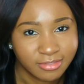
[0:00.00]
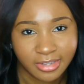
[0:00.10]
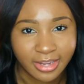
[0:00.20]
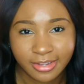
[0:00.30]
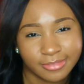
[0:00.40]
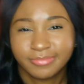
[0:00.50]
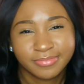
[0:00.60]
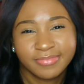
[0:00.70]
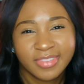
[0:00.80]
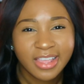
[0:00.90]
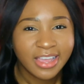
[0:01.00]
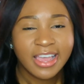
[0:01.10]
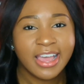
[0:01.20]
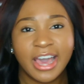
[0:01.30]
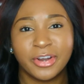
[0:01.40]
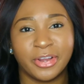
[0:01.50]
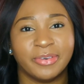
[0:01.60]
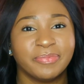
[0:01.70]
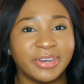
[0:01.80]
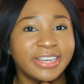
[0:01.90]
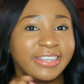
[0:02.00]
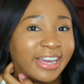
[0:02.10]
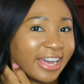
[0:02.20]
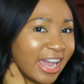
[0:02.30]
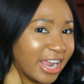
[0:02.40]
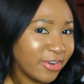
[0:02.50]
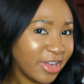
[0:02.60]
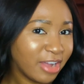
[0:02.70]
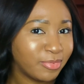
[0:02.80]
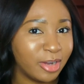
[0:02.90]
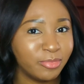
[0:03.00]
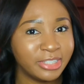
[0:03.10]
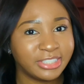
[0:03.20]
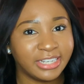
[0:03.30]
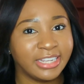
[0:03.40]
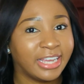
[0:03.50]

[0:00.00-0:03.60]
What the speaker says: I don't know, but yeah, I don't have a problem with shedding.